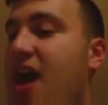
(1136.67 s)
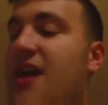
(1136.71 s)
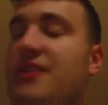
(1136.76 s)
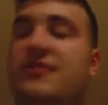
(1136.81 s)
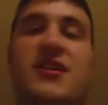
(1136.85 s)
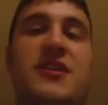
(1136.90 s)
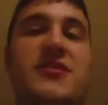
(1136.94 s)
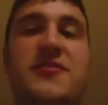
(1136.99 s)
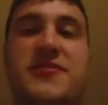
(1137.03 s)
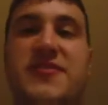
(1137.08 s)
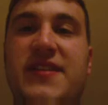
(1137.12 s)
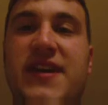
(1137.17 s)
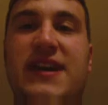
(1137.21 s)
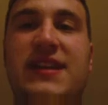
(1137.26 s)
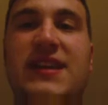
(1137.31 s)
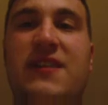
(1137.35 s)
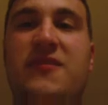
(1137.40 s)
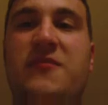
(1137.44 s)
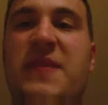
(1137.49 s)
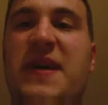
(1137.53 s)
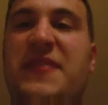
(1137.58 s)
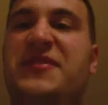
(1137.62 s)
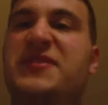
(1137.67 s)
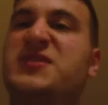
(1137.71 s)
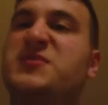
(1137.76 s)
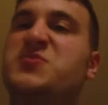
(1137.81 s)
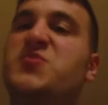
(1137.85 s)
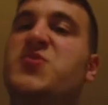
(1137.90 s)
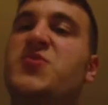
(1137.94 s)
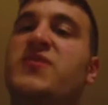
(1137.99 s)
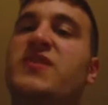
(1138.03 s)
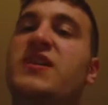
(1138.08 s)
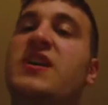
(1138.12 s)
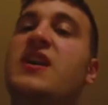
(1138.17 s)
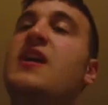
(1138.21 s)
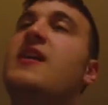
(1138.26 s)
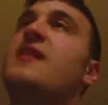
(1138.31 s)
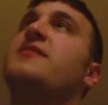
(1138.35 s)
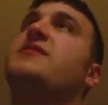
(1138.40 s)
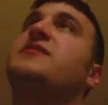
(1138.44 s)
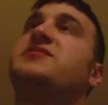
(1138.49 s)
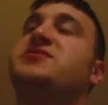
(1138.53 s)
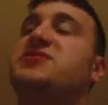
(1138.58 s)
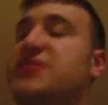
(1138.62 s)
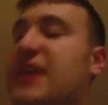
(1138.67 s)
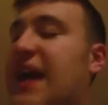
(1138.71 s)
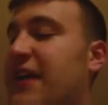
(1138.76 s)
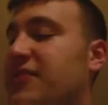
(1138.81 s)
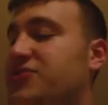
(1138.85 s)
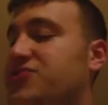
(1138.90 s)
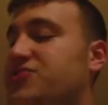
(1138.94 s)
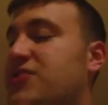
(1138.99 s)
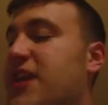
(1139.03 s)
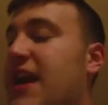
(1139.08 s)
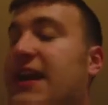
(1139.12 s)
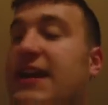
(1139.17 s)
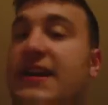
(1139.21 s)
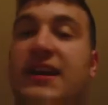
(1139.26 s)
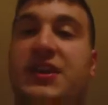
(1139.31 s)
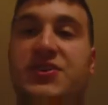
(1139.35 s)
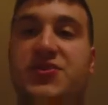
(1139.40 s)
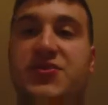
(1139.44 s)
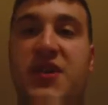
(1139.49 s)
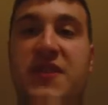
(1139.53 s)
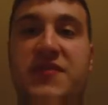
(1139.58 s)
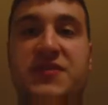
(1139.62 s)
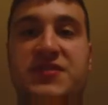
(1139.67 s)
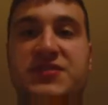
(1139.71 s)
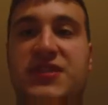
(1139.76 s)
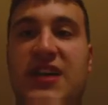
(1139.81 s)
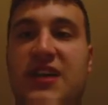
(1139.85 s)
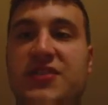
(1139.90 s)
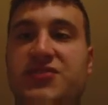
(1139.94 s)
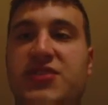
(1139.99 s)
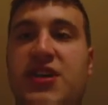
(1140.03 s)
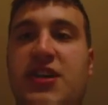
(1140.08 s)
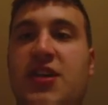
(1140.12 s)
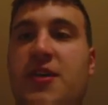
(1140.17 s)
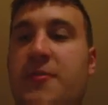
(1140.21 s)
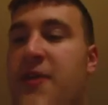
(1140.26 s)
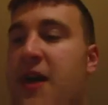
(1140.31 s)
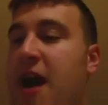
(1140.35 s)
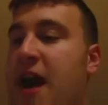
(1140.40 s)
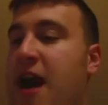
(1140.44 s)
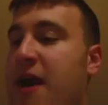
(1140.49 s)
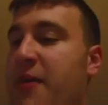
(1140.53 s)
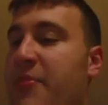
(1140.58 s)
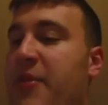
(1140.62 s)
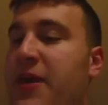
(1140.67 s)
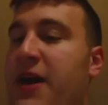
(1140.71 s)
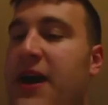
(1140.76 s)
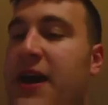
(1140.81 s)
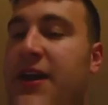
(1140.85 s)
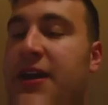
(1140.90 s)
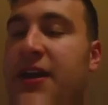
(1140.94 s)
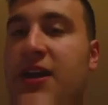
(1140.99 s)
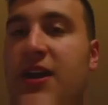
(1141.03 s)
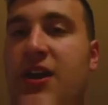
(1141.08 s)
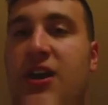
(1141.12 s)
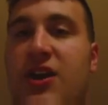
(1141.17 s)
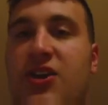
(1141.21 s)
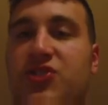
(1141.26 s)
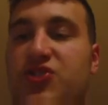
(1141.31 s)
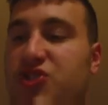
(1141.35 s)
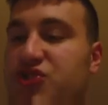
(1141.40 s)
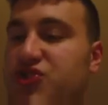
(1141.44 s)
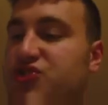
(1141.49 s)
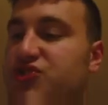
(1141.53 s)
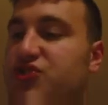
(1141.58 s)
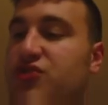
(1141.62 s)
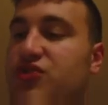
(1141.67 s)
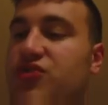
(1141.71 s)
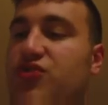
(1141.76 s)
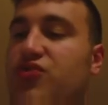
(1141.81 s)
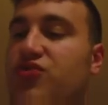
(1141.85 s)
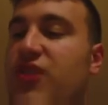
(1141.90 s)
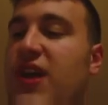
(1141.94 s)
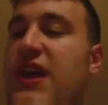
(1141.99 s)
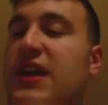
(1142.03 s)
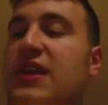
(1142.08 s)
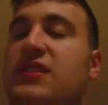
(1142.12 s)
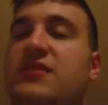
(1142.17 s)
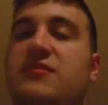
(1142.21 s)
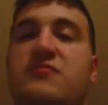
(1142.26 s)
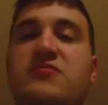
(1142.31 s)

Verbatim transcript: another thing I love about this movie, the soundtrack, and I do have the soundtrack on my iPod. Just great